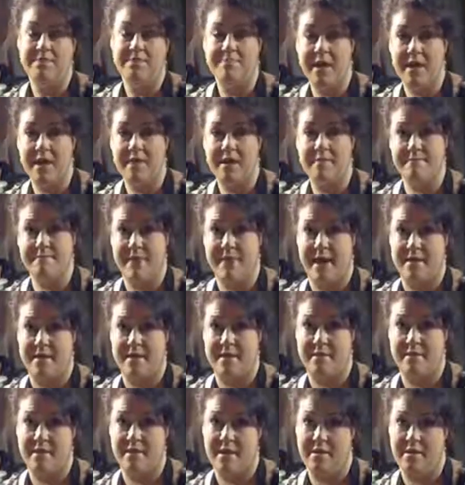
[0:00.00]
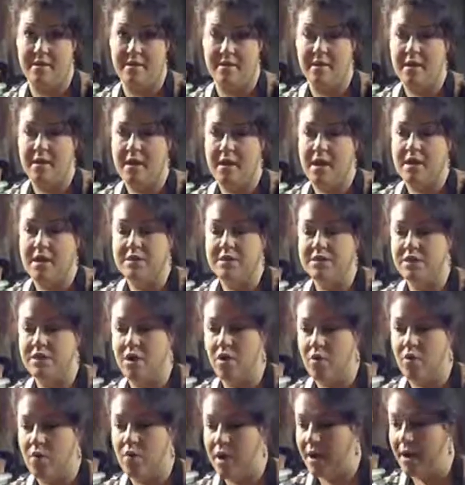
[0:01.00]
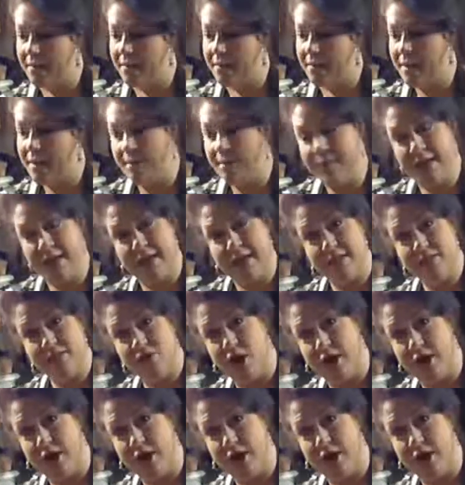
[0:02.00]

to make back then. So I'm going to get